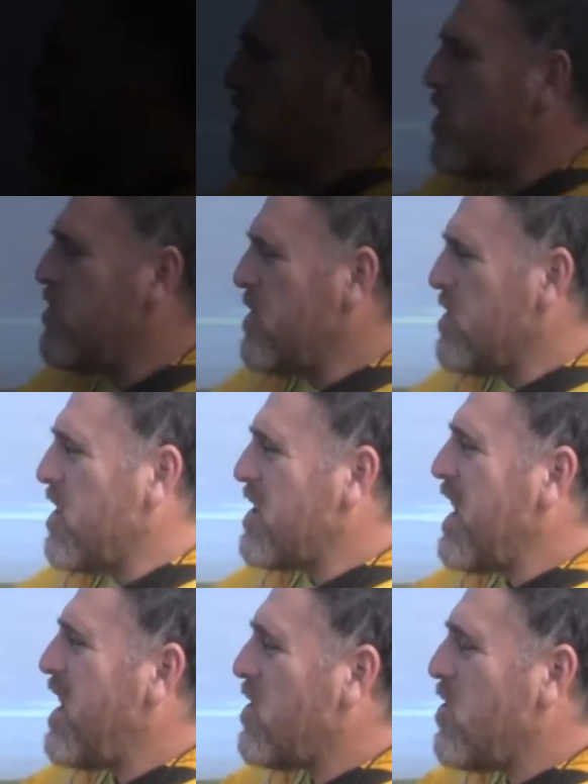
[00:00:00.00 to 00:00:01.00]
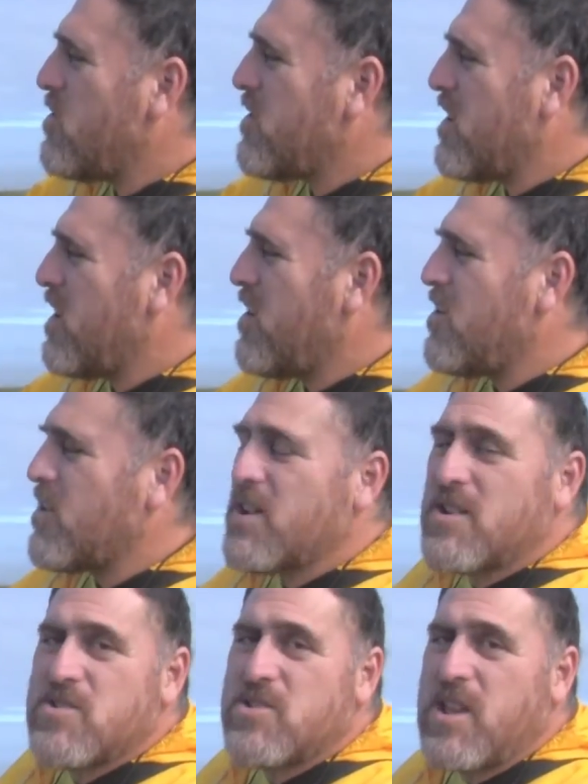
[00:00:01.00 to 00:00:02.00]
So if you look out over here, you're
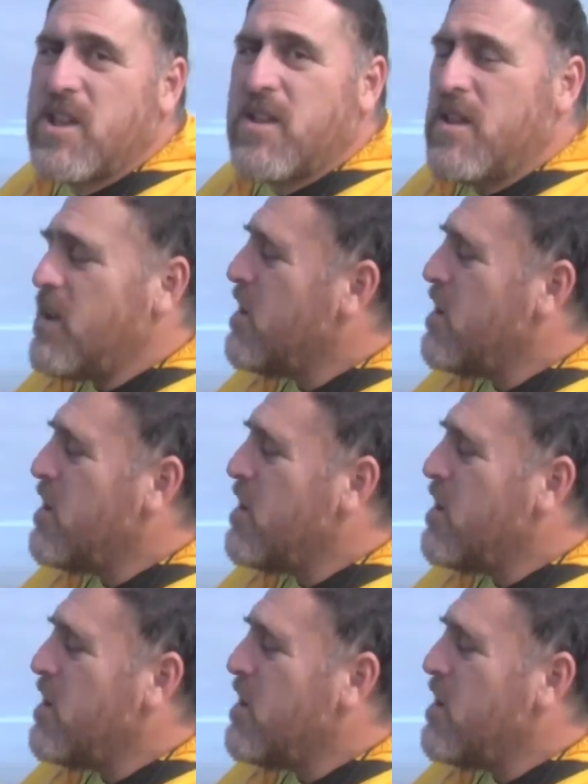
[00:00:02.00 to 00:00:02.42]
going to see